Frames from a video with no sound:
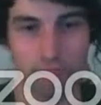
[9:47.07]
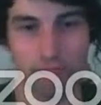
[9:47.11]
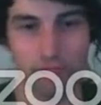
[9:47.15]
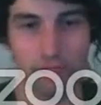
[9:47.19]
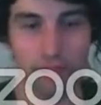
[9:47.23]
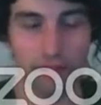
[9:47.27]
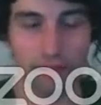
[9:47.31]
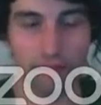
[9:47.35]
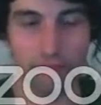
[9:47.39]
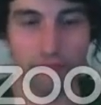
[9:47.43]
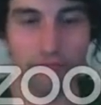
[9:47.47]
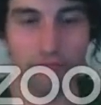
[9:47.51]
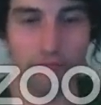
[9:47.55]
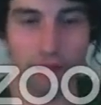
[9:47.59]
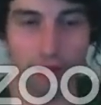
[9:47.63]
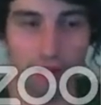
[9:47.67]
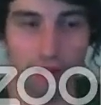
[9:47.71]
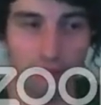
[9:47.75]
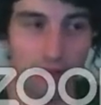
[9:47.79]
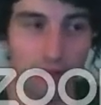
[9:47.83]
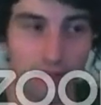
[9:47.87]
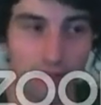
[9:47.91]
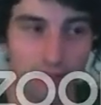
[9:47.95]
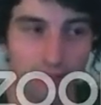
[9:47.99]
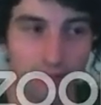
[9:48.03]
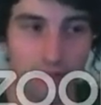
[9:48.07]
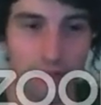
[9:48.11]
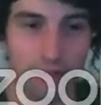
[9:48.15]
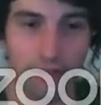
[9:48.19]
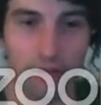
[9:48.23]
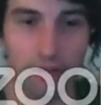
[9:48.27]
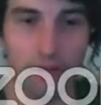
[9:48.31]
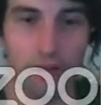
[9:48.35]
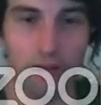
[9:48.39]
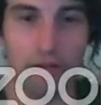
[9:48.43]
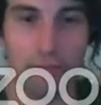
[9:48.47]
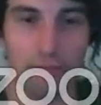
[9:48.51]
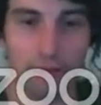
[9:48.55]
We have covered it
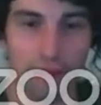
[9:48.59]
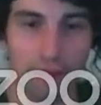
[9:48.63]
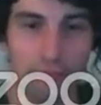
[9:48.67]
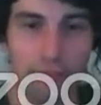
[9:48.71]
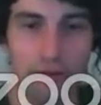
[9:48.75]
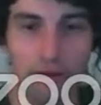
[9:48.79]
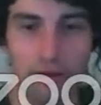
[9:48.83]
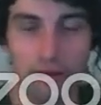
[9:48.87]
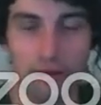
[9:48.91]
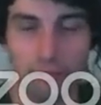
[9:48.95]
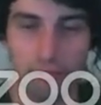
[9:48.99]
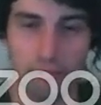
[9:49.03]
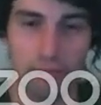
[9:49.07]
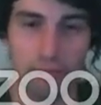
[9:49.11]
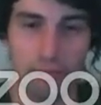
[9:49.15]
in the paper,